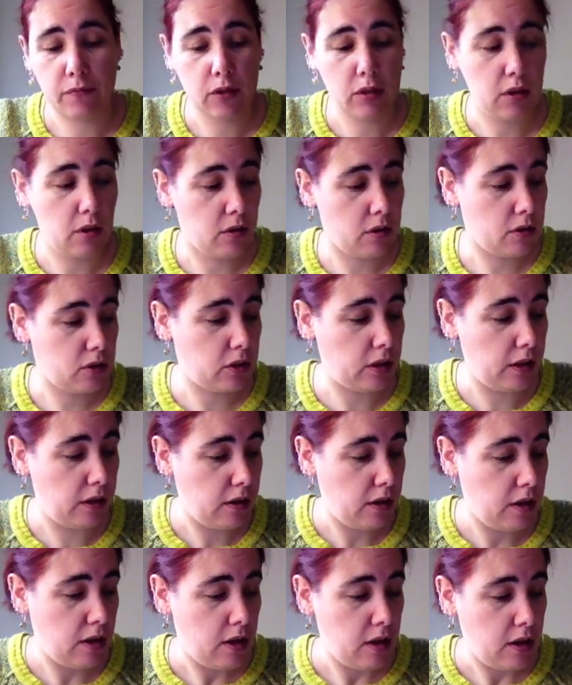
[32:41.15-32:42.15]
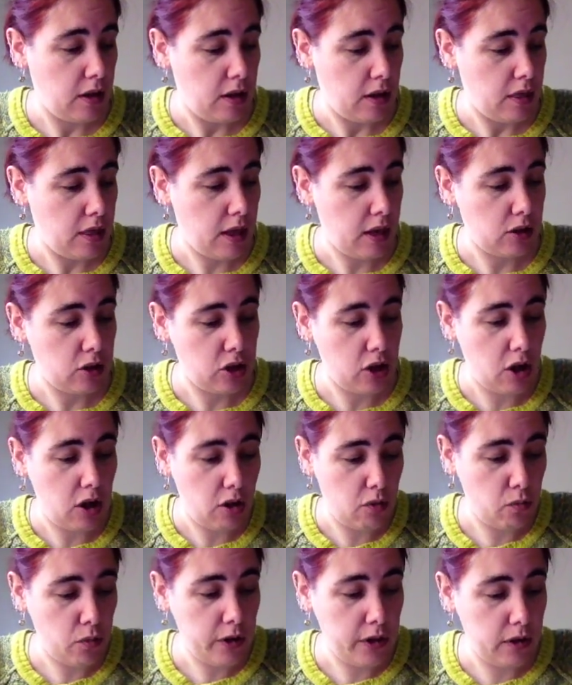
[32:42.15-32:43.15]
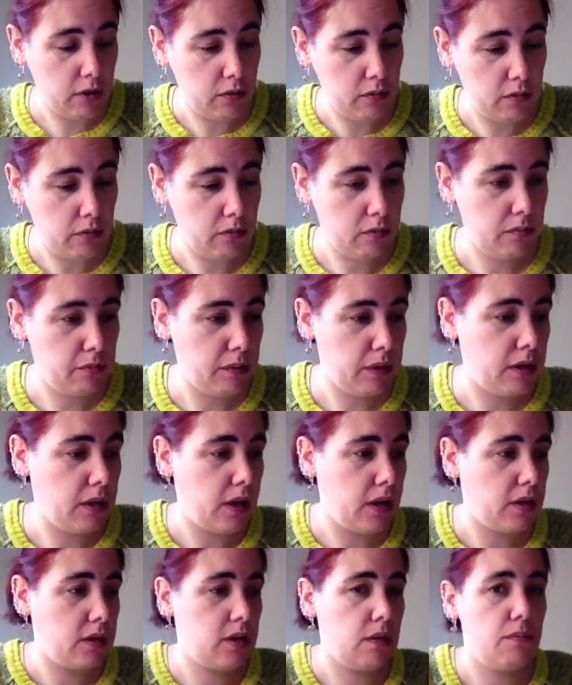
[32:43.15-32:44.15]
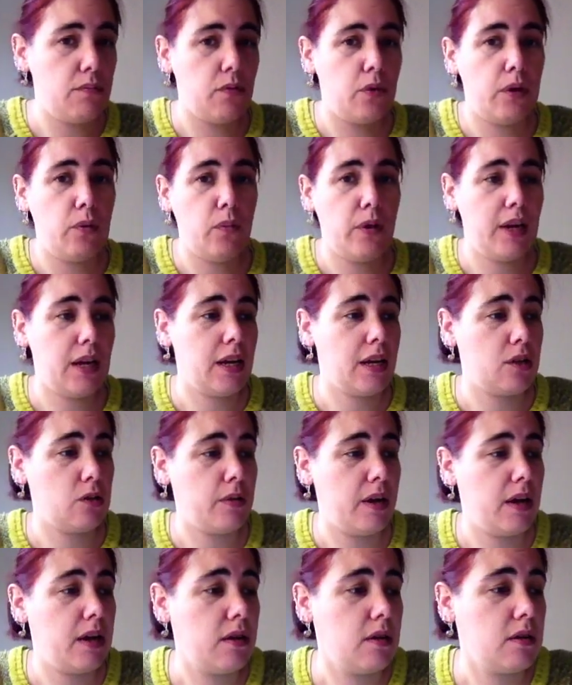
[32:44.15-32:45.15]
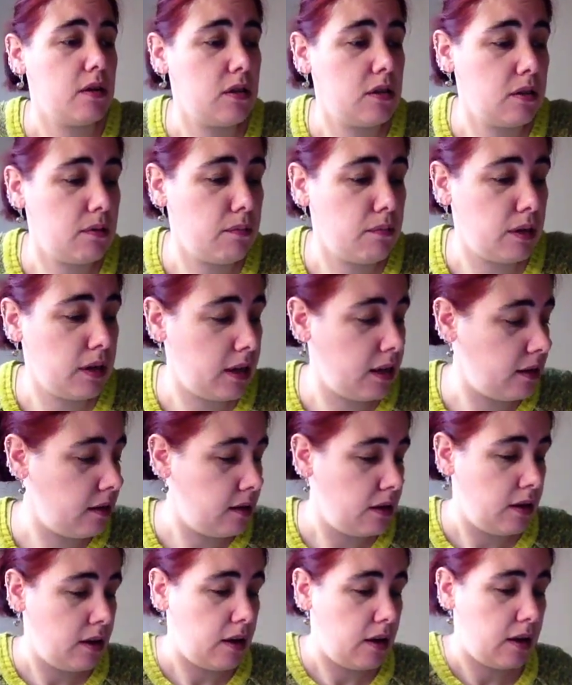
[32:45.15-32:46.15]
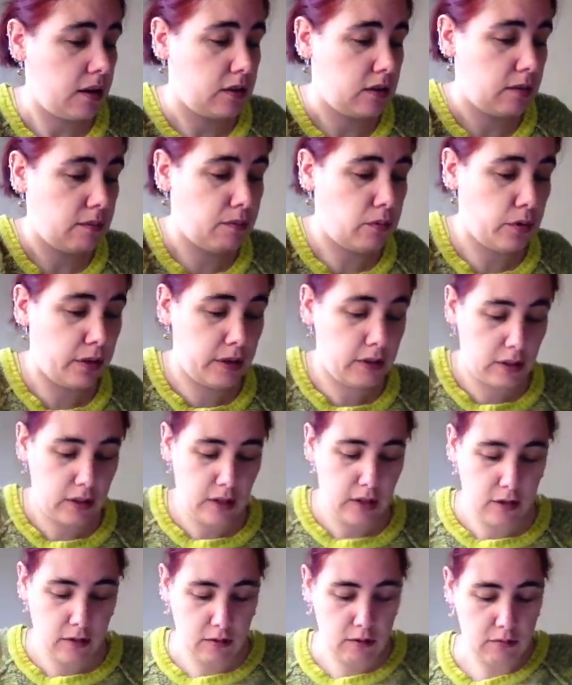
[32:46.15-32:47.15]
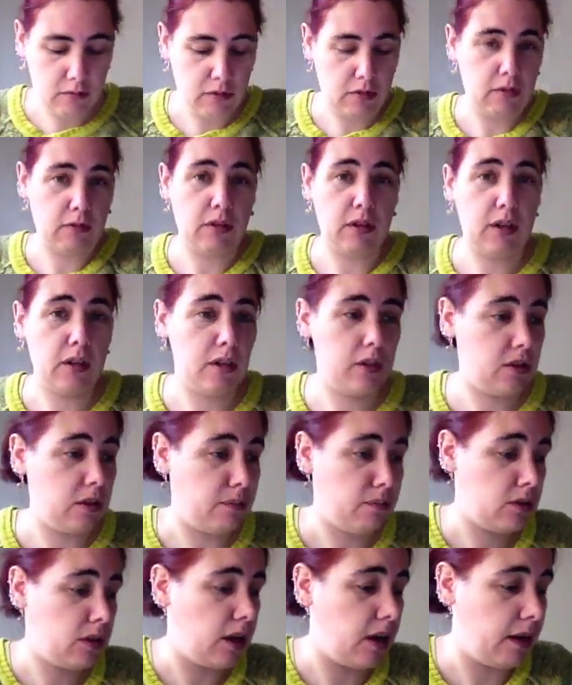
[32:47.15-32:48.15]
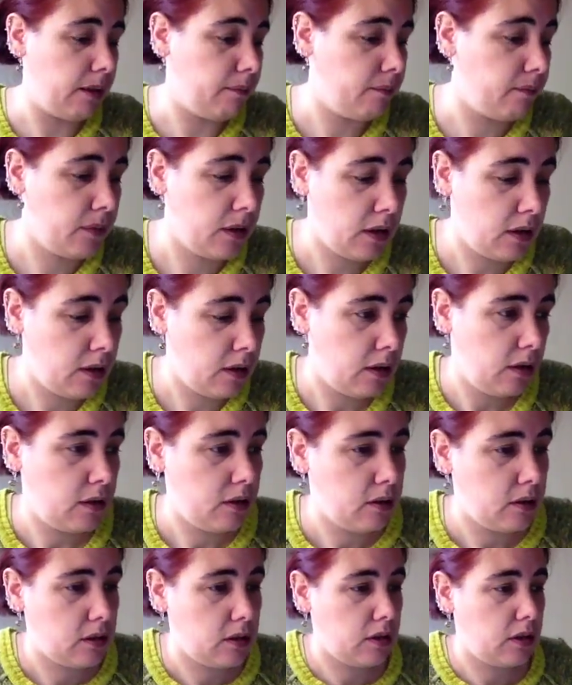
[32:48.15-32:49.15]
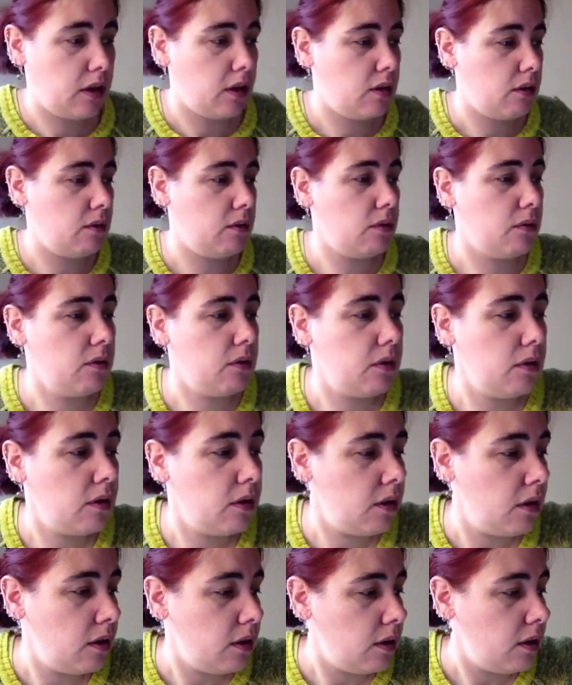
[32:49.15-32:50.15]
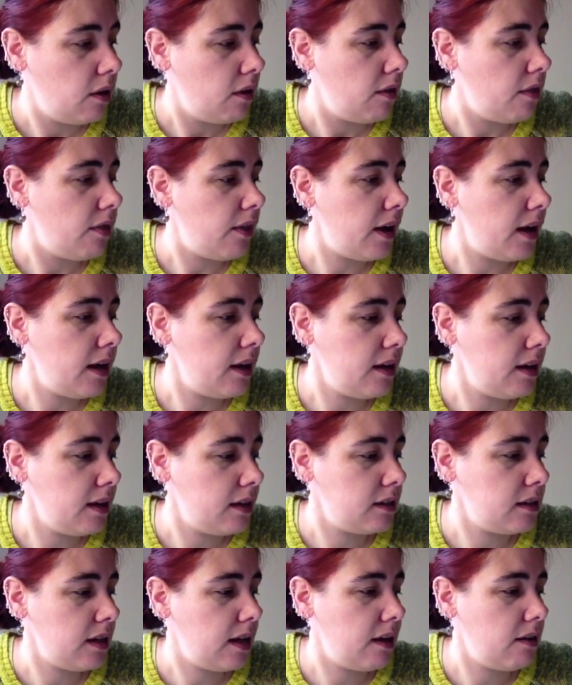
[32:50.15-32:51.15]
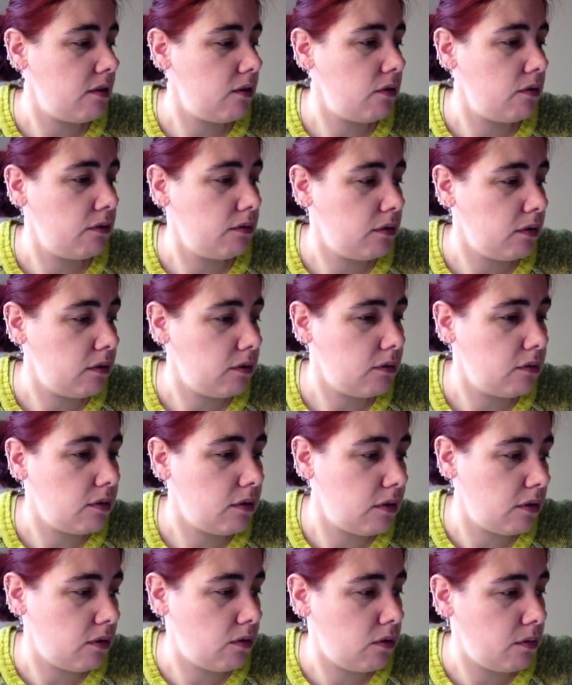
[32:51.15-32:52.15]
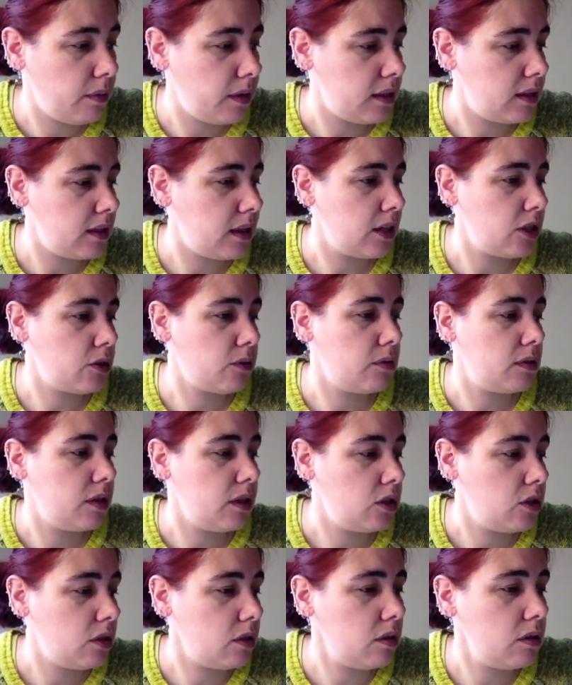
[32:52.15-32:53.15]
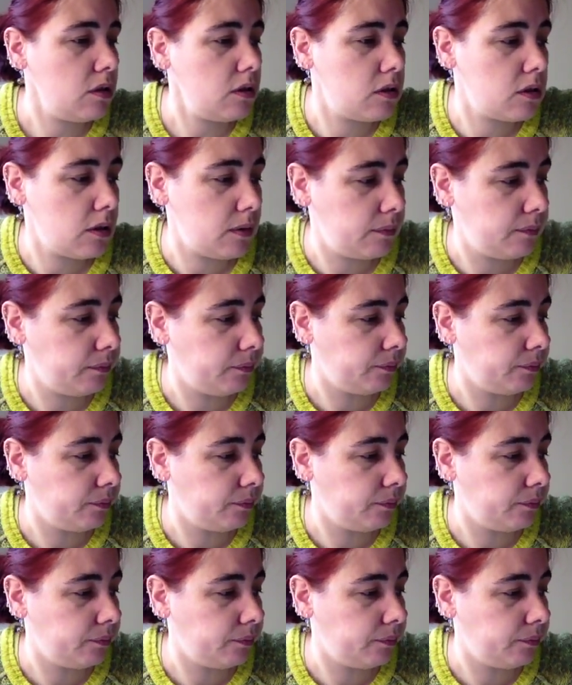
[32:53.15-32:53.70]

So that chart will be at some point winging its way to somebody at some point at some time. So that is all my stashquisitions.